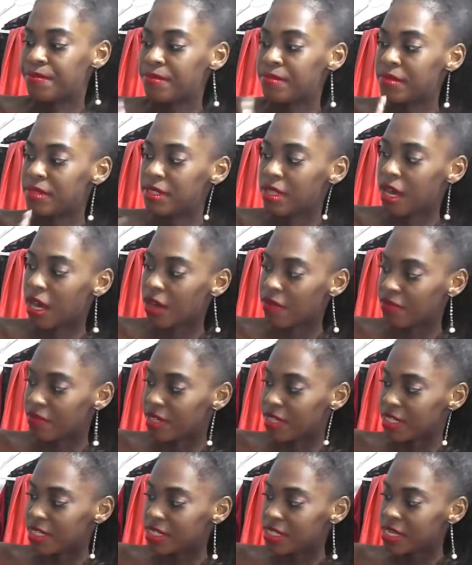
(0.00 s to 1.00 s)
Love
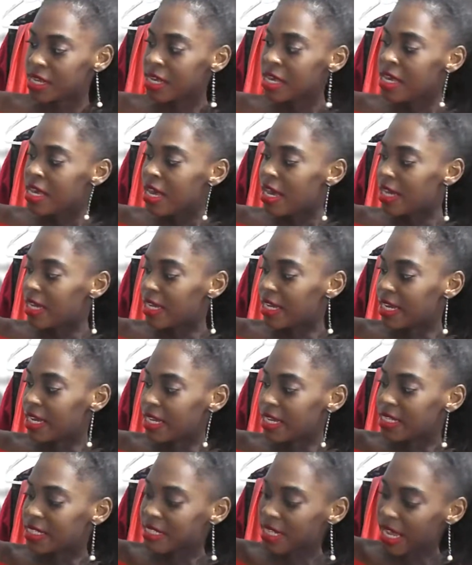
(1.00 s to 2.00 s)
this. Again,
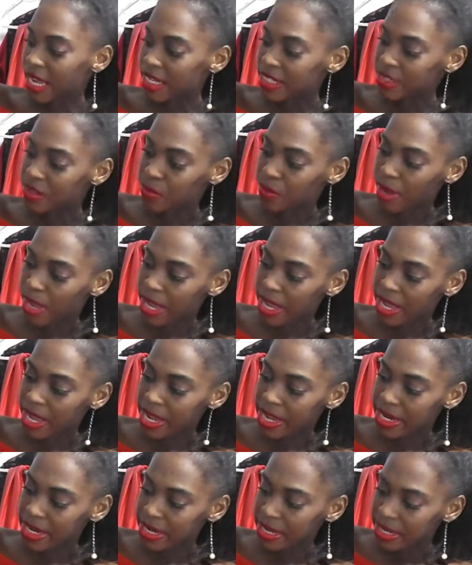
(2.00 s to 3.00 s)
it's like
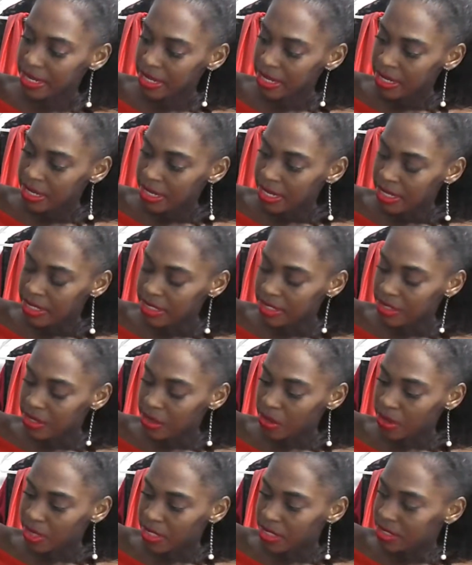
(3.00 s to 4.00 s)
suede. So
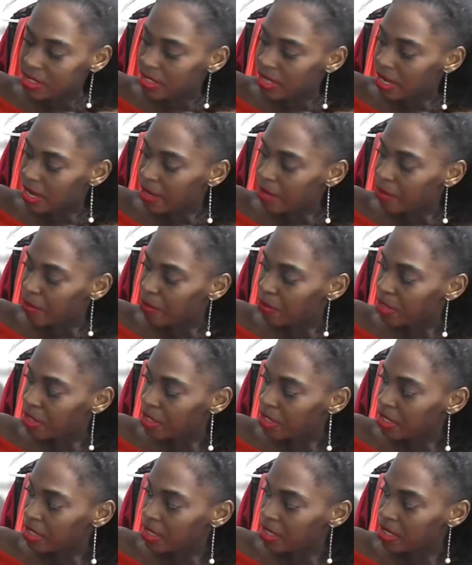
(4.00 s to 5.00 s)
it's like
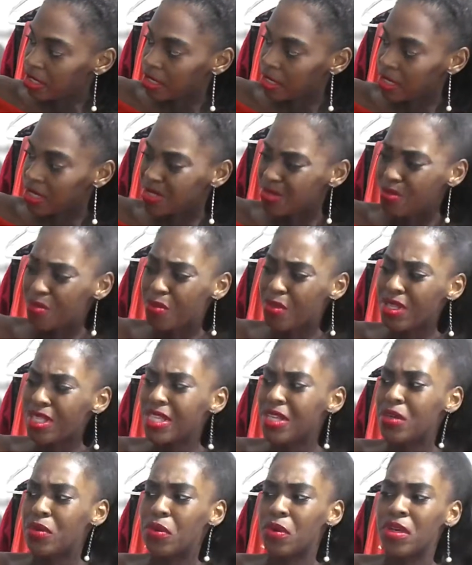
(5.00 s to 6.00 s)
really It's really
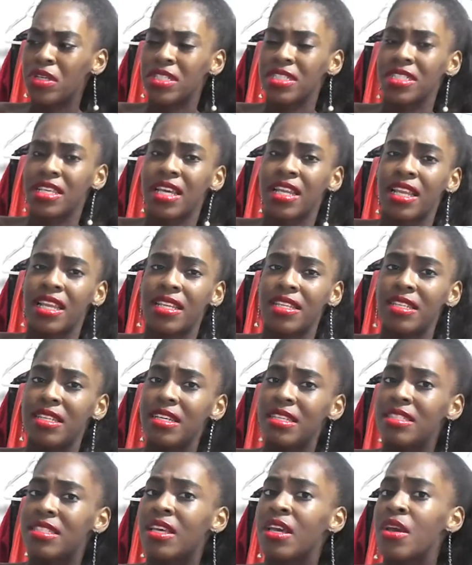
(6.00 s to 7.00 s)
gorgeous and it
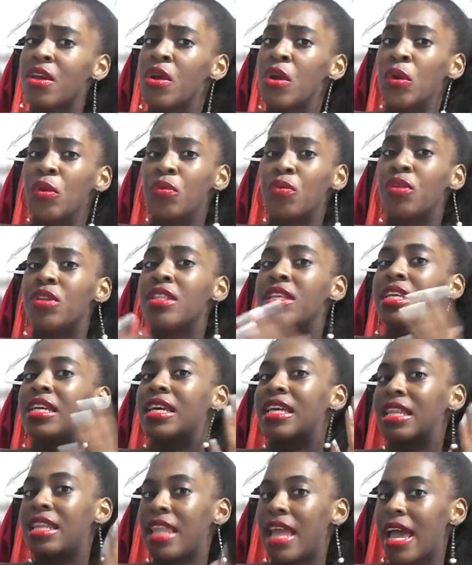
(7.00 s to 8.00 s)
looks really
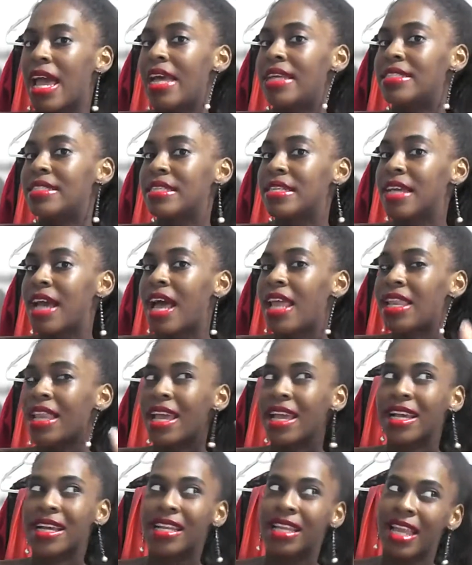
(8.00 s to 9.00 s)
classy. I
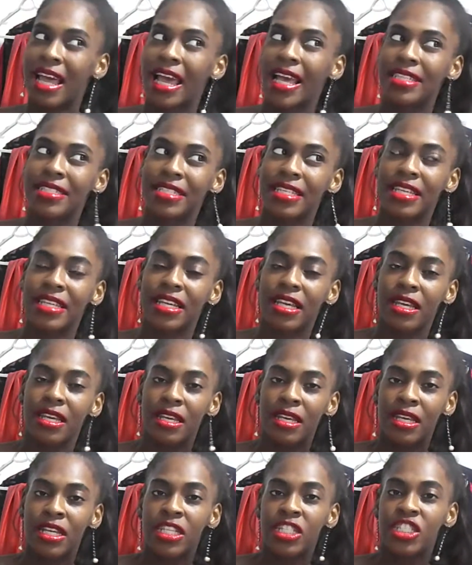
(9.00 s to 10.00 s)
like classic
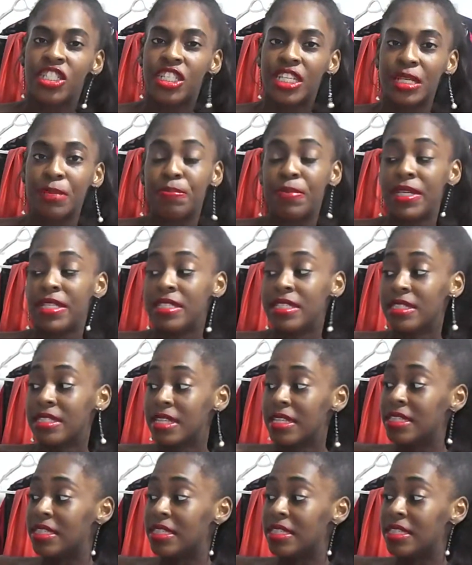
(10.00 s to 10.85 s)
chic pieces, and